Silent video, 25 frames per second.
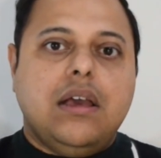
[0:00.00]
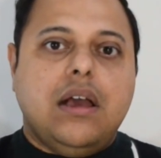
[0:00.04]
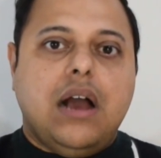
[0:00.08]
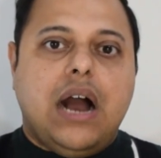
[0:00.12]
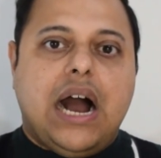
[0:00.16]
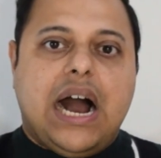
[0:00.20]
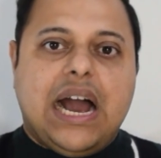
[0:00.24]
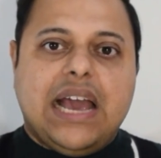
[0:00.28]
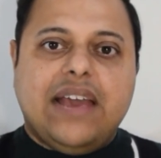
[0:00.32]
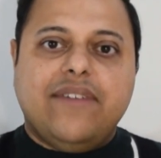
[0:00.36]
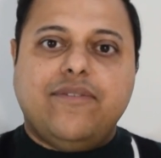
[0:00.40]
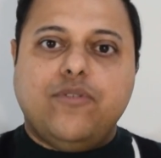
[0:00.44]

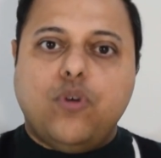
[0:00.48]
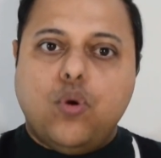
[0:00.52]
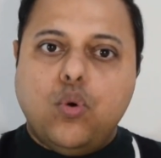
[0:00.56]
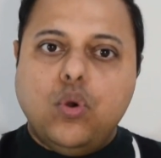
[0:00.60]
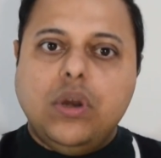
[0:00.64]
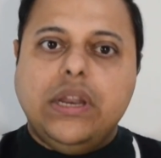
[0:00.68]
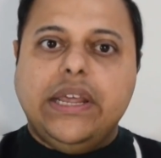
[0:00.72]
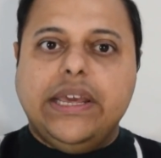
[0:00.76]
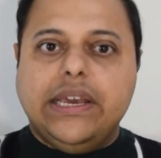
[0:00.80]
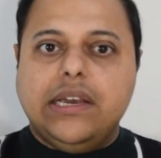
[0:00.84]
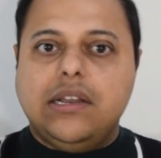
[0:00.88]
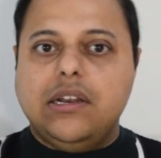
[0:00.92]
I have
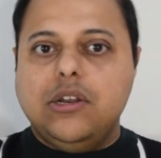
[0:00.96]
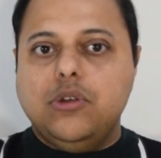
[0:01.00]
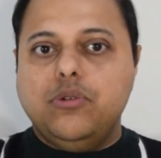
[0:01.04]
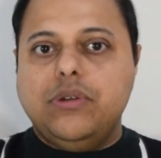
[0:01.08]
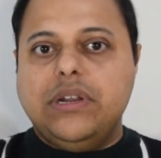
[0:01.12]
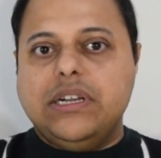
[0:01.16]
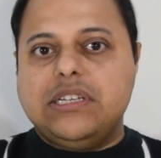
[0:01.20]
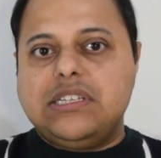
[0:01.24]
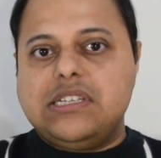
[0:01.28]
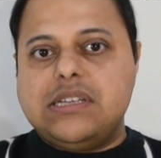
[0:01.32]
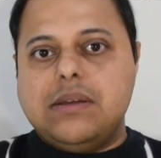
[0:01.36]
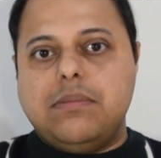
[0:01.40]
only
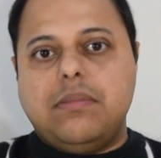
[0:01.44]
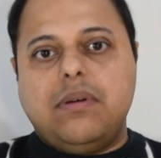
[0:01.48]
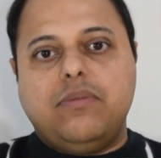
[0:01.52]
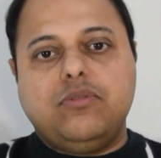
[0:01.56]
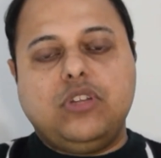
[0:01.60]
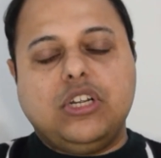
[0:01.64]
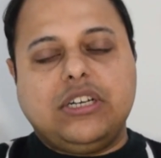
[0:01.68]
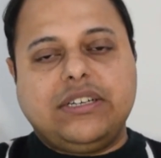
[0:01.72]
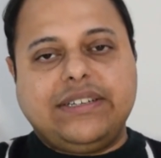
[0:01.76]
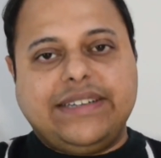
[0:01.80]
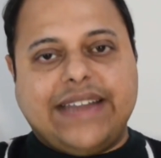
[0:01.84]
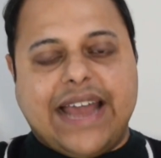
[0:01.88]
included some of
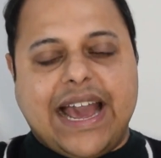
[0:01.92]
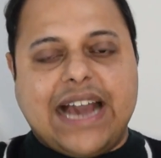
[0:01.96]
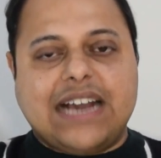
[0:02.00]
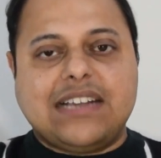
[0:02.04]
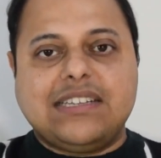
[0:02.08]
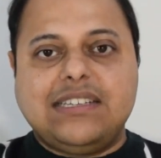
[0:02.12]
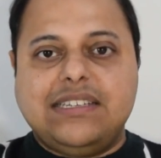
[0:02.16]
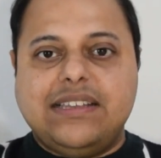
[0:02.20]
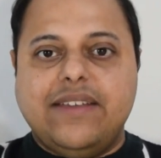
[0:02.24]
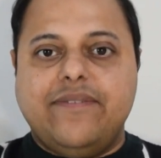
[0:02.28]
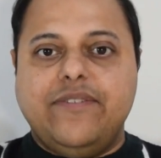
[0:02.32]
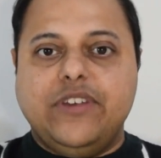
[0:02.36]
the tax
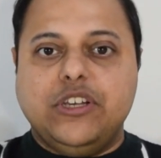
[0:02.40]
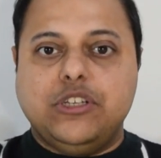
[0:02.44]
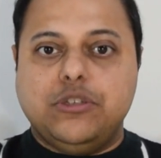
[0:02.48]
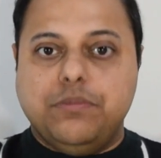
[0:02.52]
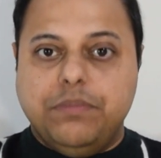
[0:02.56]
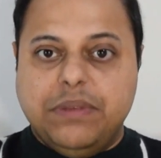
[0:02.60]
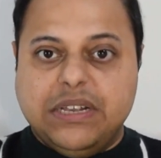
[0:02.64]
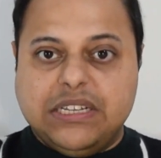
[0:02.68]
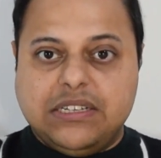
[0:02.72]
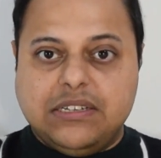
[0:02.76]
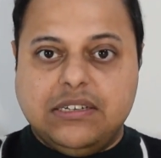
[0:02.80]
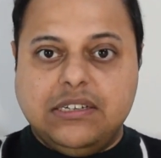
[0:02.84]
savings
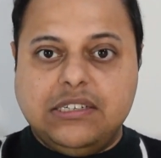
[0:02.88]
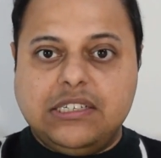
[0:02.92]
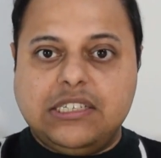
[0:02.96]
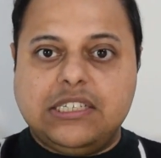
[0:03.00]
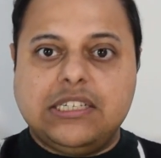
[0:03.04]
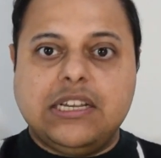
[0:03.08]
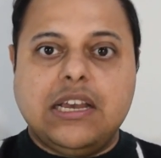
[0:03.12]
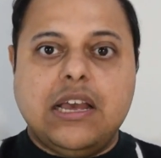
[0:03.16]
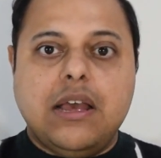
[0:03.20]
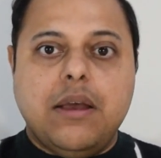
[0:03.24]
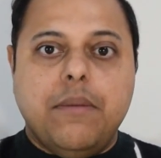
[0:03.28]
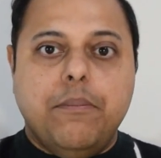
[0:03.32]

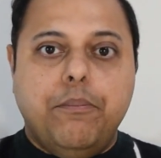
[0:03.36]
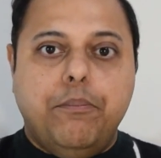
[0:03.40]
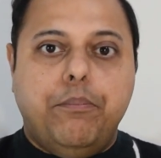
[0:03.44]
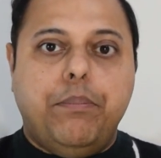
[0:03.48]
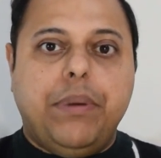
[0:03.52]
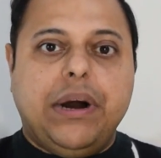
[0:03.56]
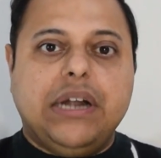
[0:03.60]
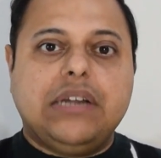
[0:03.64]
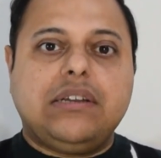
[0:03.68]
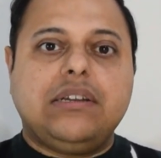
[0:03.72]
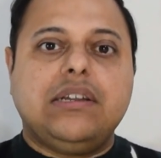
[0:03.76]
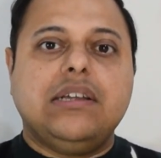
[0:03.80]
measures,
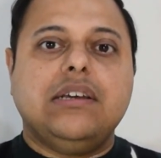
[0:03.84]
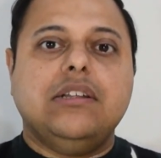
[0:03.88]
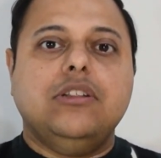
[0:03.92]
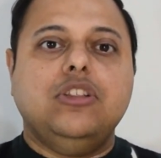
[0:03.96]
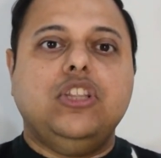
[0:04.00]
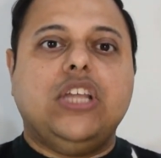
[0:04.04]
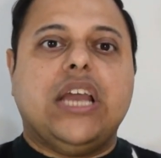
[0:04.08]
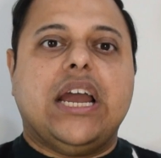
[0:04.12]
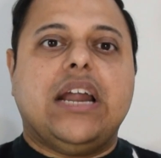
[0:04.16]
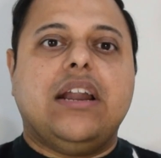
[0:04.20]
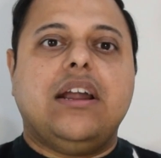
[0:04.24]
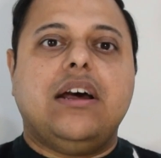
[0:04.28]
but
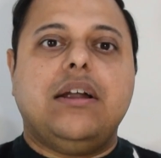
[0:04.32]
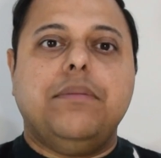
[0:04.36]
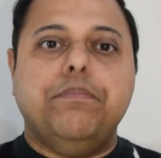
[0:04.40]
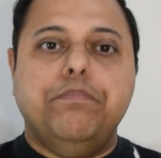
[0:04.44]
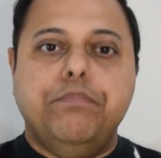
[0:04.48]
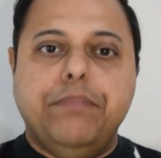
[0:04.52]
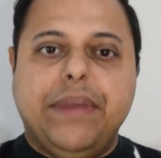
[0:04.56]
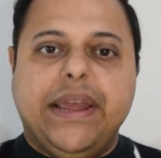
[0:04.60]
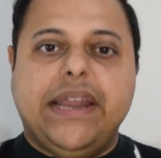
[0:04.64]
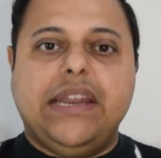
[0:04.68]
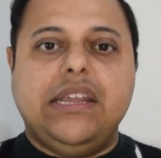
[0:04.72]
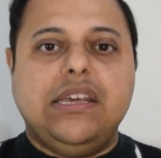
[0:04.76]
there are
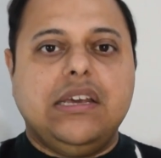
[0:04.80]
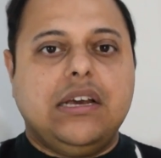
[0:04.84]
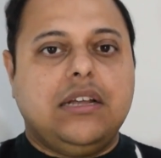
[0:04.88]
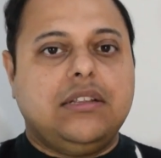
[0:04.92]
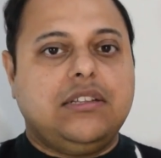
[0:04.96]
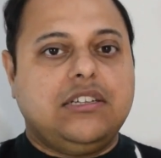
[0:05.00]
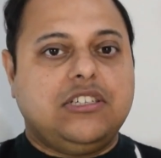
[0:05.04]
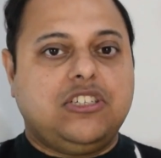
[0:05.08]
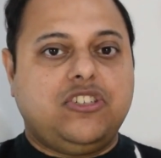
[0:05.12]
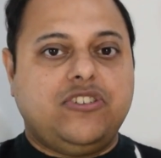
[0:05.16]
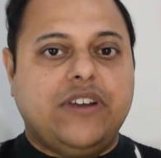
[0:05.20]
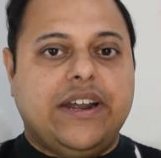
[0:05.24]
many
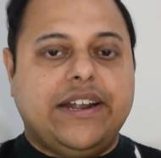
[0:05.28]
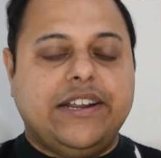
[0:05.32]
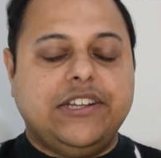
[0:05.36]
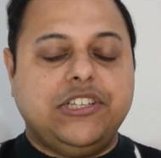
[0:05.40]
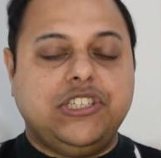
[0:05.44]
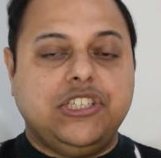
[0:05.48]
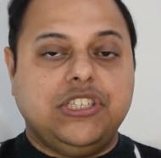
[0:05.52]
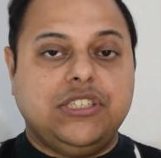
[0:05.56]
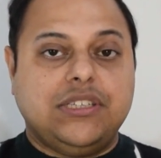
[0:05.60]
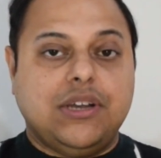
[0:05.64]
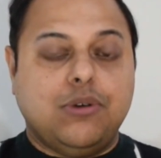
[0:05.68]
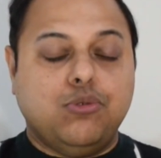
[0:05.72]
other
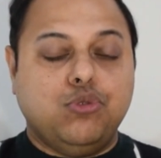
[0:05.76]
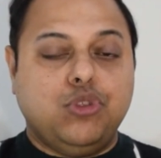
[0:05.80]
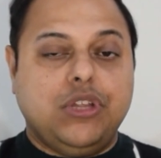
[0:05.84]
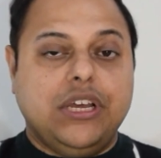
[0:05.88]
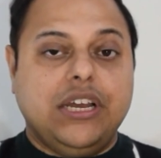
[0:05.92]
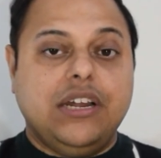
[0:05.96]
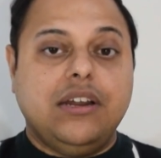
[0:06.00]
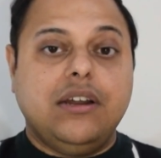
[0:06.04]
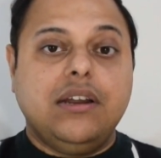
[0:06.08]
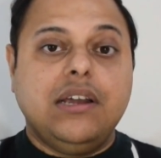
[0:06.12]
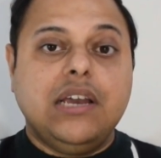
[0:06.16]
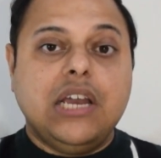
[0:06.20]
strategies out
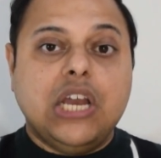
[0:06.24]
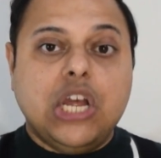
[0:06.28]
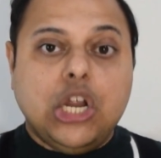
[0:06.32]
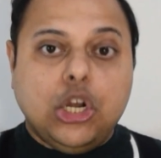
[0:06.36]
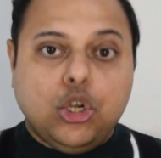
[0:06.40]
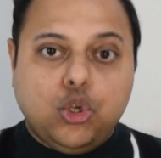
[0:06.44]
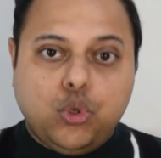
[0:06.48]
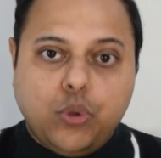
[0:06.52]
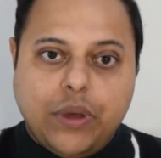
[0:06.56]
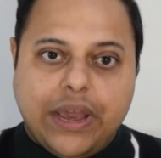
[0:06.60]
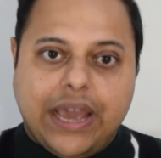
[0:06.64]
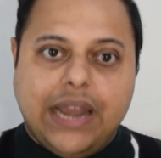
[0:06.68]
there
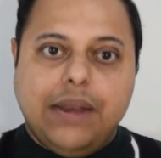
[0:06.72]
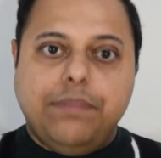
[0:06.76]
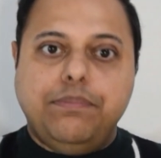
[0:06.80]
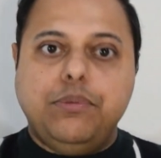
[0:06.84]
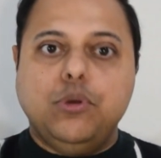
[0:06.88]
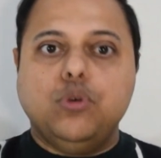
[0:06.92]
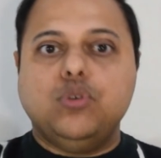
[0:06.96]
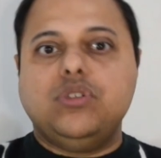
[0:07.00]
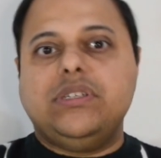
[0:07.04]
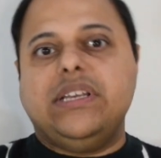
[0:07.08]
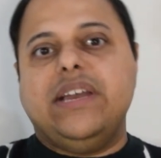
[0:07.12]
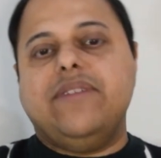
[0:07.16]
to help
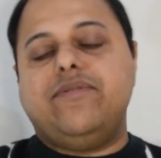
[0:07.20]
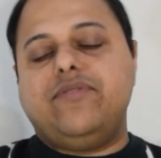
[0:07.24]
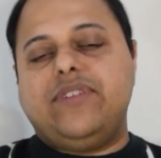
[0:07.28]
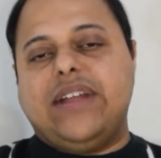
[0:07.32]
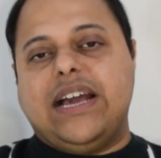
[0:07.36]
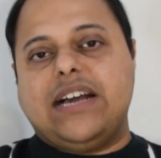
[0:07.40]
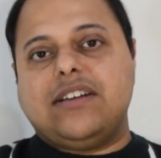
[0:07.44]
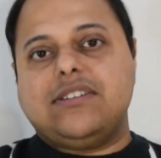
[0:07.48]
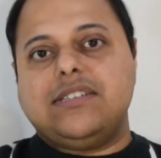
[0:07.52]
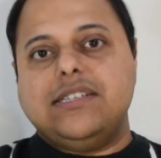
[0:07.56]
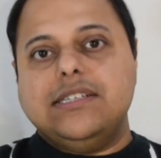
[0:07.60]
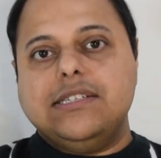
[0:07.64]
you save
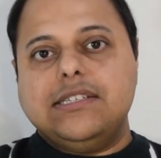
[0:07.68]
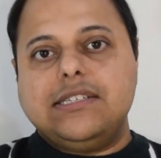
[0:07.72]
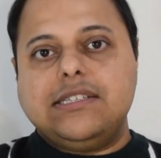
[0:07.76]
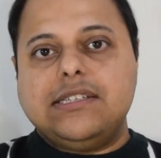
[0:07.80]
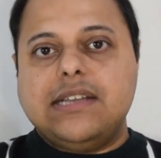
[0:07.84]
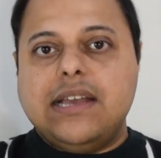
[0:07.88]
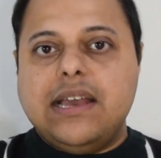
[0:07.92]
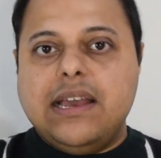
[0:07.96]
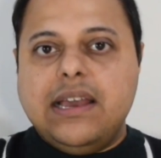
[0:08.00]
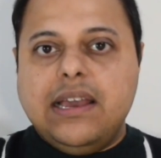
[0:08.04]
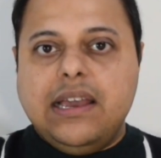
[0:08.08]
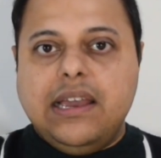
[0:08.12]
taxes.
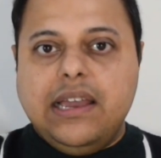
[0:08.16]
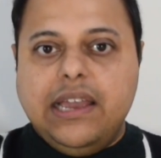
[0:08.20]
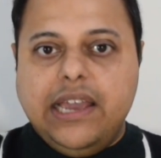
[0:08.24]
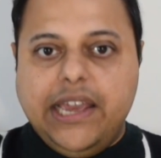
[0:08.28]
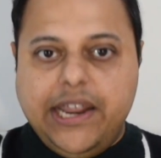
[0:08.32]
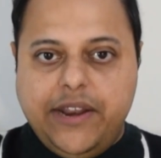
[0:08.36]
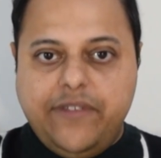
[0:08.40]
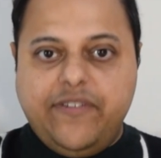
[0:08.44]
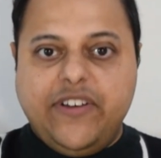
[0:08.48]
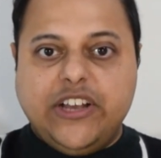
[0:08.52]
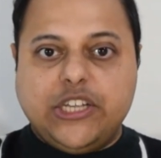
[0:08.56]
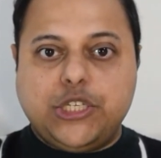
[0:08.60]

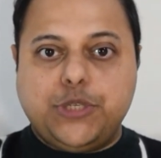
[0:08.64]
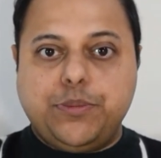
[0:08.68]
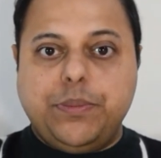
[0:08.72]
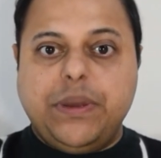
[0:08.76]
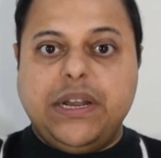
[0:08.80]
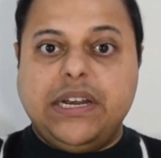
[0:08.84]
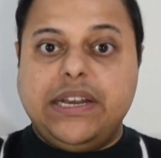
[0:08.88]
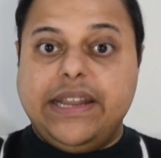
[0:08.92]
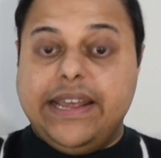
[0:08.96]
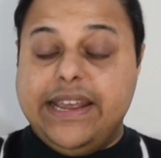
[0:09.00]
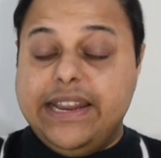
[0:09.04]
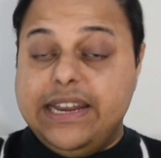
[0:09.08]

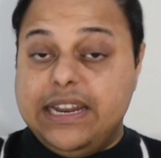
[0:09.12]
Investment in